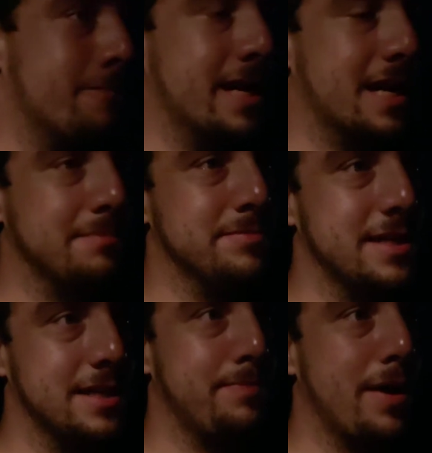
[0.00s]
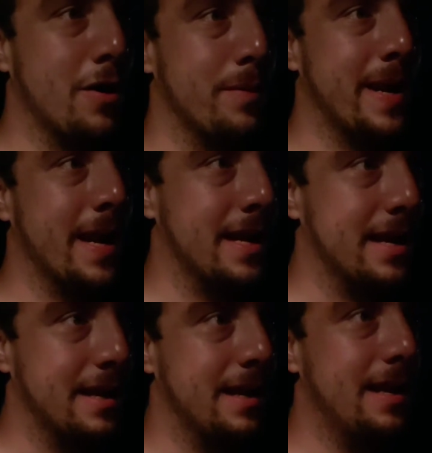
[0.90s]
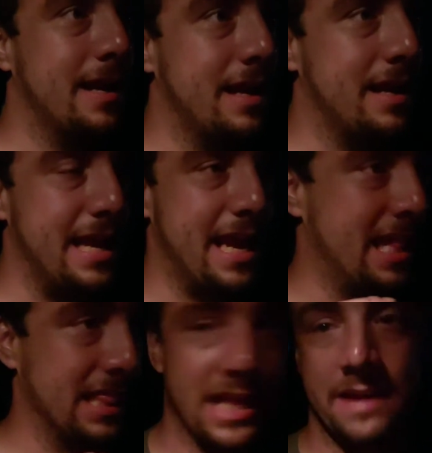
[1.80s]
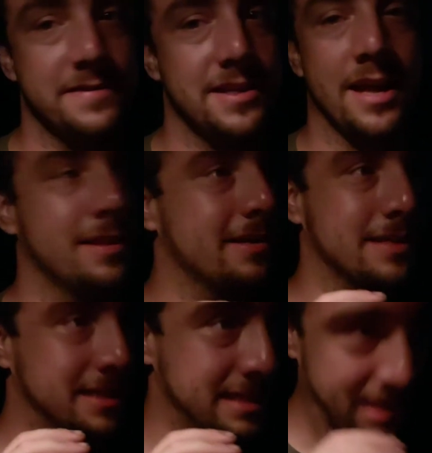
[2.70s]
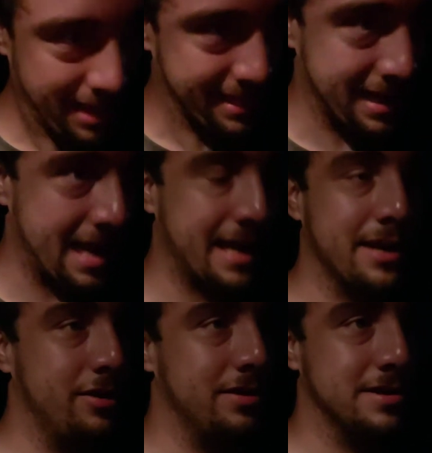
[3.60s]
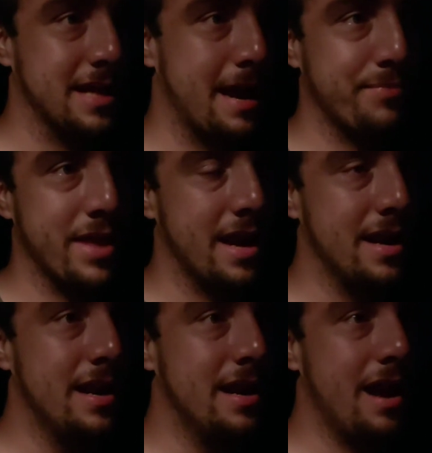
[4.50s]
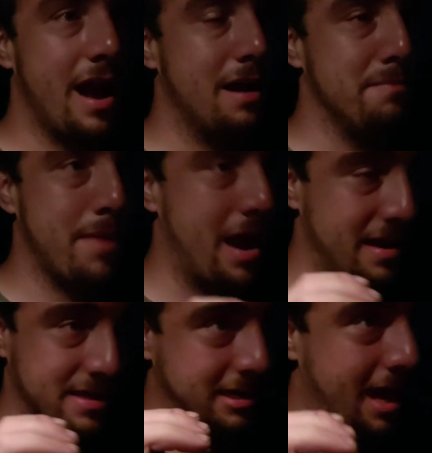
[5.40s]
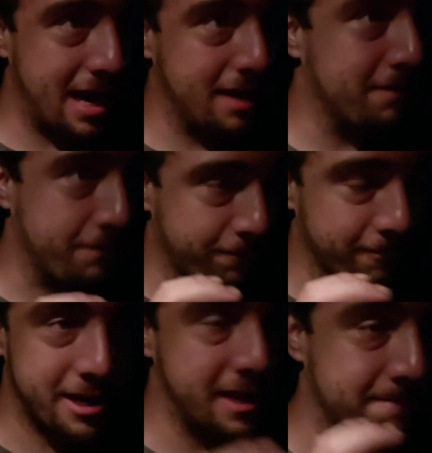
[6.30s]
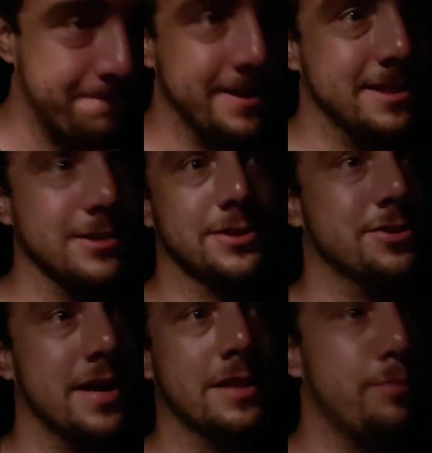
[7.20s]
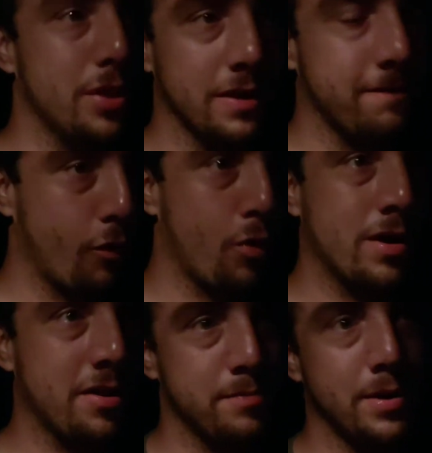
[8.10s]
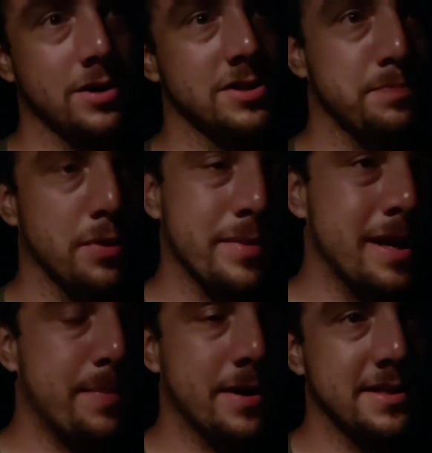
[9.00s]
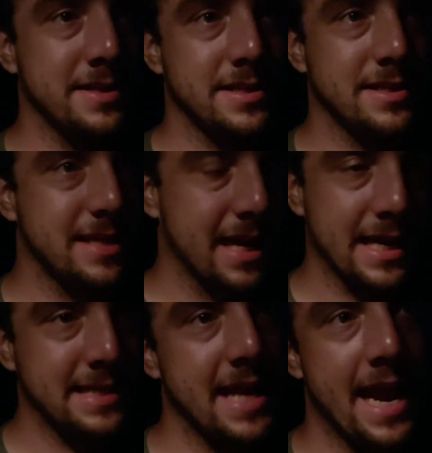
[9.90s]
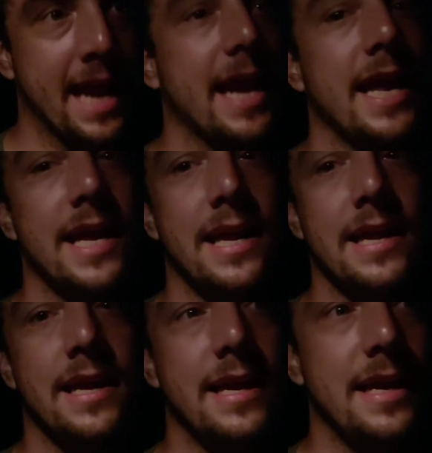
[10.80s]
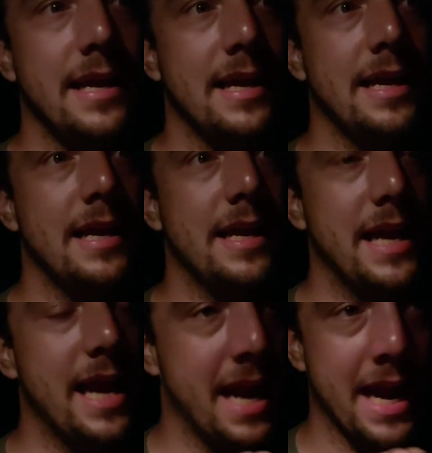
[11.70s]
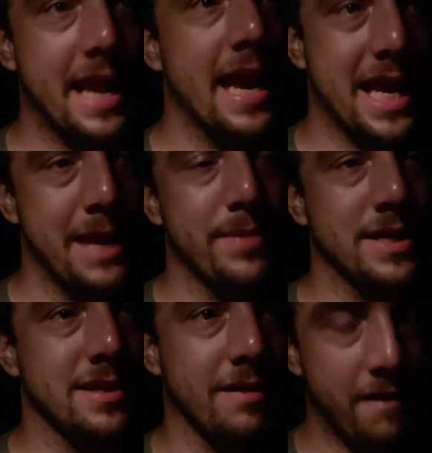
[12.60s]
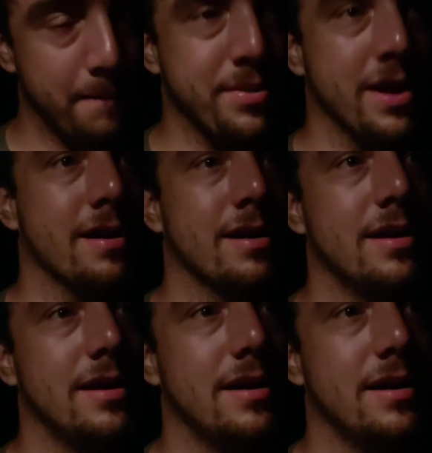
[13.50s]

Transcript: When it comes into the power band, it lifts, and there's nothing I can do to stop that. My entire freaking physical strength pulling forward on the bars to pull me up onto the stinking tank, and I can't keep myself up there.